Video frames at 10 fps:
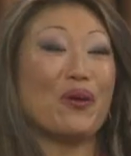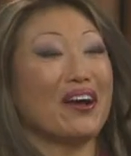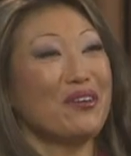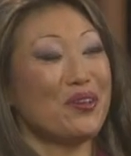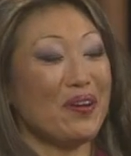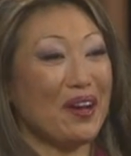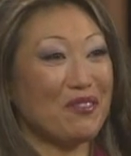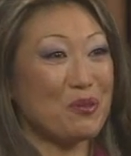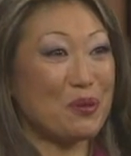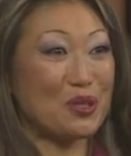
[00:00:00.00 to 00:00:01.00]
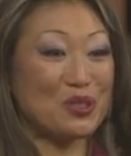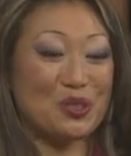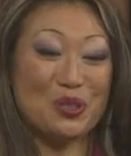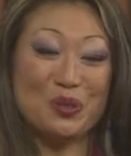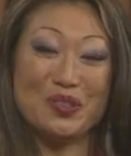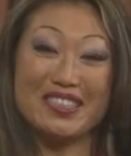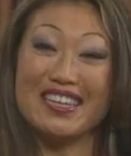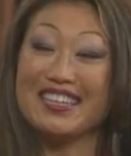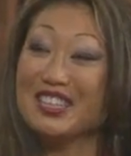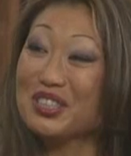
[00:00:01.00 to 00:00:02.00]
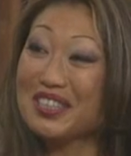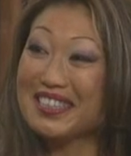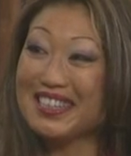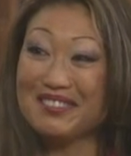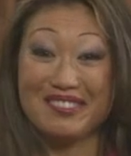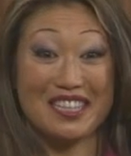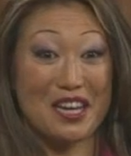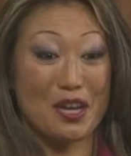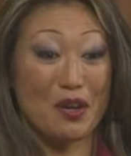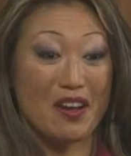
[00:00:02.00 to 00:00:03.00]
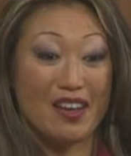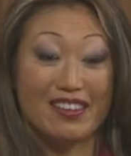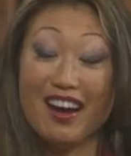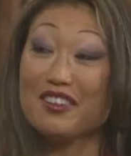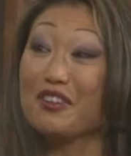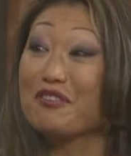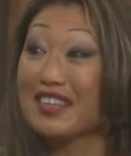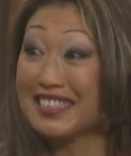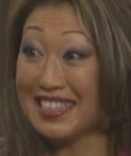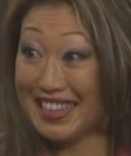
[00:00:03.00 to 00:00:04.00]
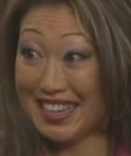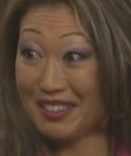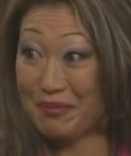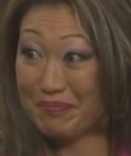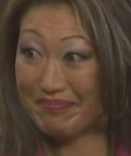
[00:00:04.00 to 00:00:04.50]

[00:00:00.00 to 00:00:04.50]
Well, you have the person who has initially, say, knocked their front teeth out.